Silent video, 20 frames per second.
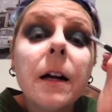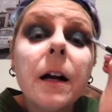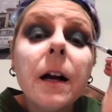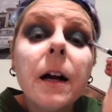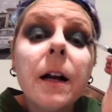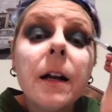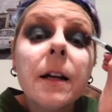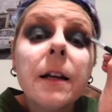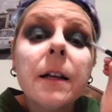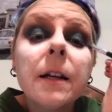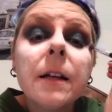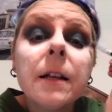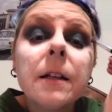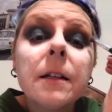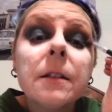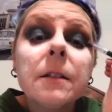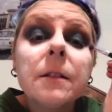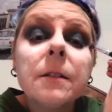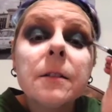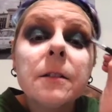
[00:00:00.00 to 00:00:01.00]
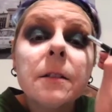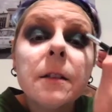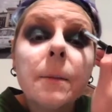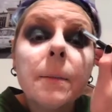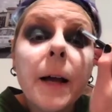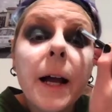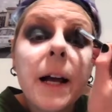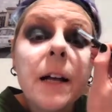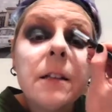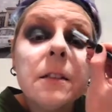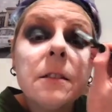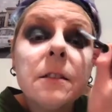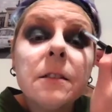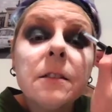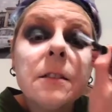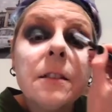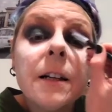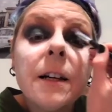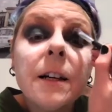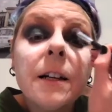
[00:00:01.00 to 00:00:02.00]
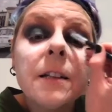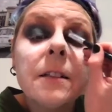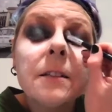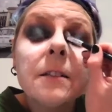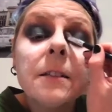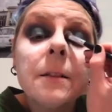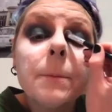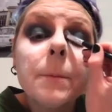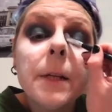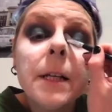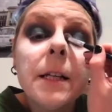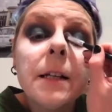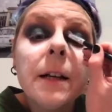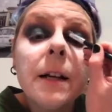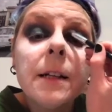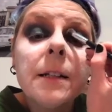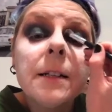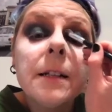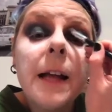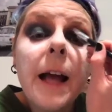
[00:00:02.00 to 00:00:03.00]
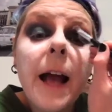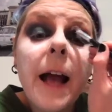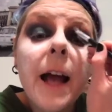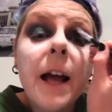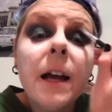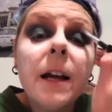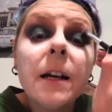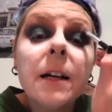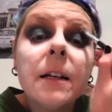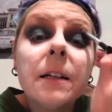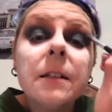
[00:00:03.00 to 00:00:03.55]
and do some exercise, like P90X.